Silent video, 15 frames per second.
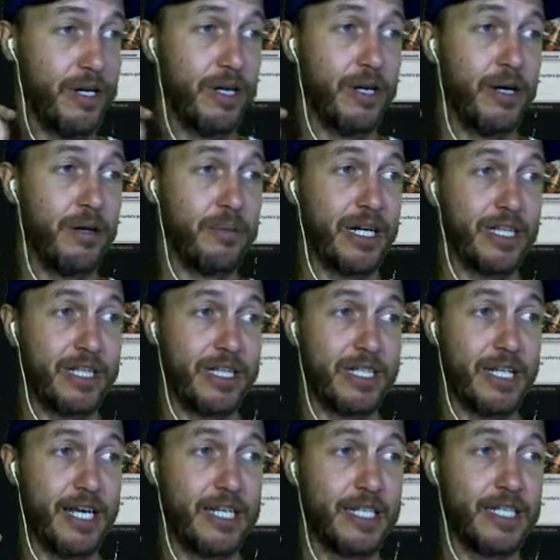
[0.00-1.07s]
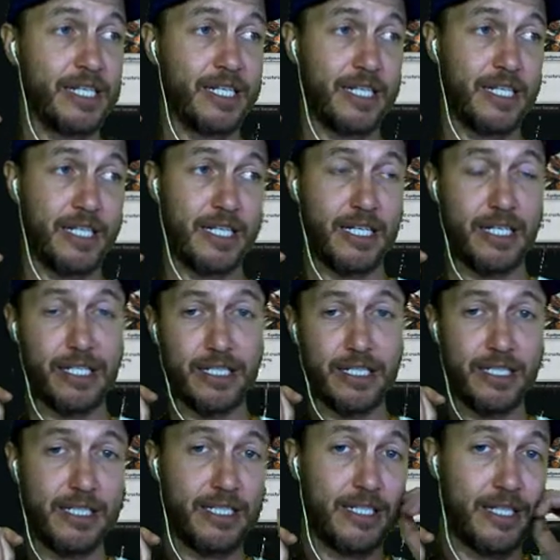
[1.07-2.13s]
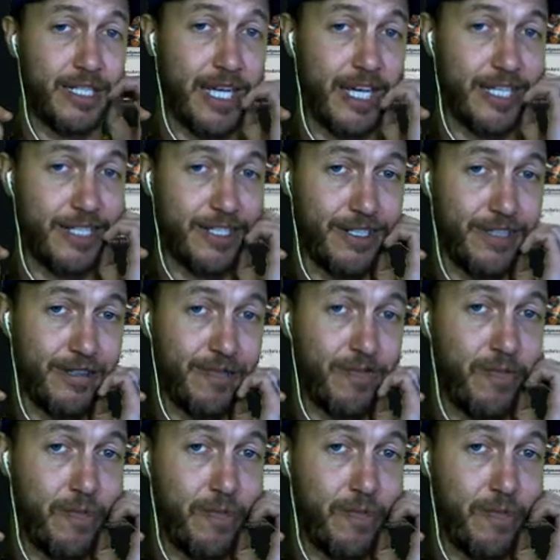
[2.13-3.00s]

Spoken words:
But the tank is that sort of